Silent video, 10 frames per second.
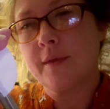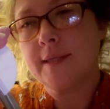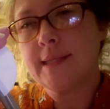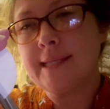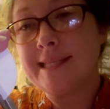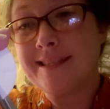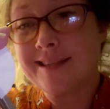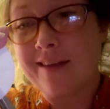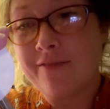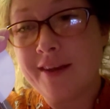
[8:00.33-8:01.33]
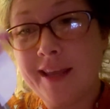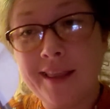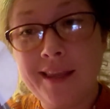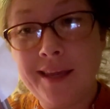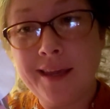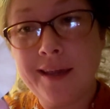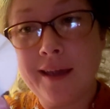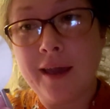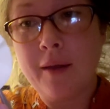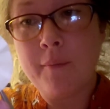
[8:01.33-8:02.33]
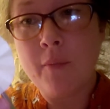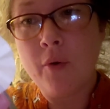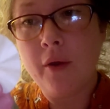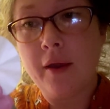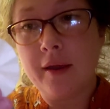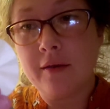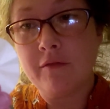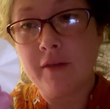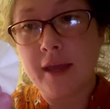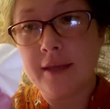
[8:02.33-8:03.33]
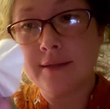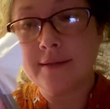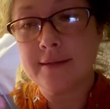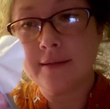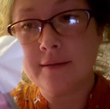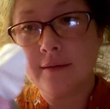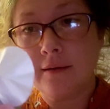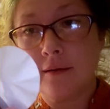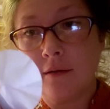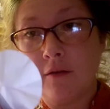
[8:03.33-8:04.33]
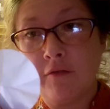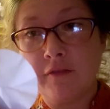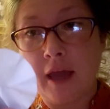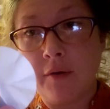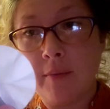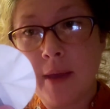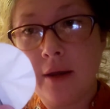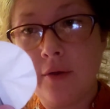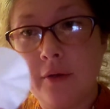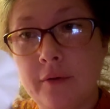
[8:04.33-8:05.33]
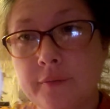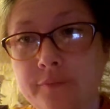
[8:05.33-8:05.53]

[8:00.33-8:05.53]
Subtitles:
This is definitely a more advanced flower petal